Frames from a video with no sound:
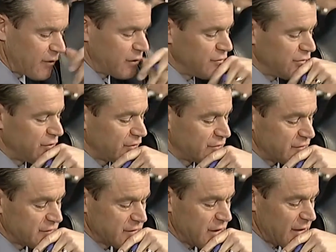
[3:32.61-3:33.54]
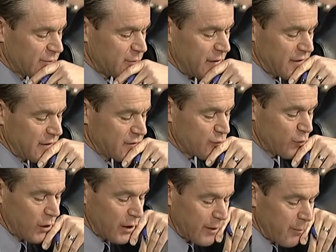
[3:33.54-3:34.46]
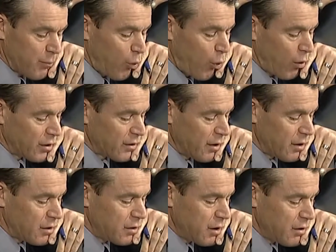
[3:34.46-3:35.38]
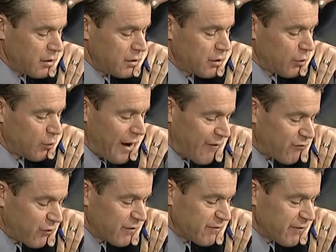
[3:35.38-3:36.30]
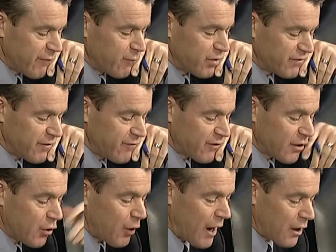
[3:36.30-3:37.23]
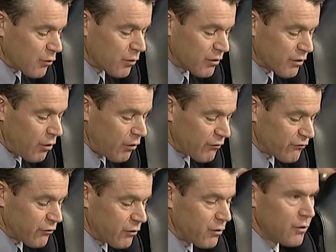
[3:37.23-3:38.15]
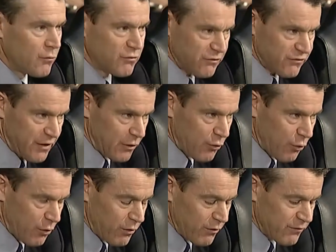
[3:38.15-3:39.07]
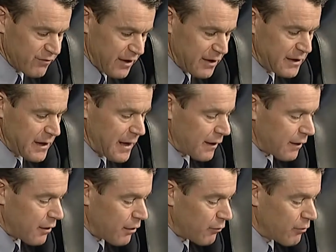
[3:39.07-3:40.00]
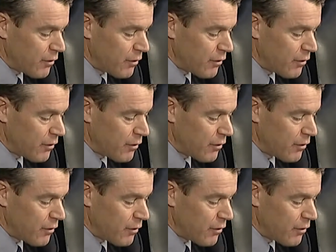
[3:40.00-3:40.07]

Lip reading: you just discussed, but I think it's really important. Your reference of Pacifico Aquaculture, which is headquartered in San Diego,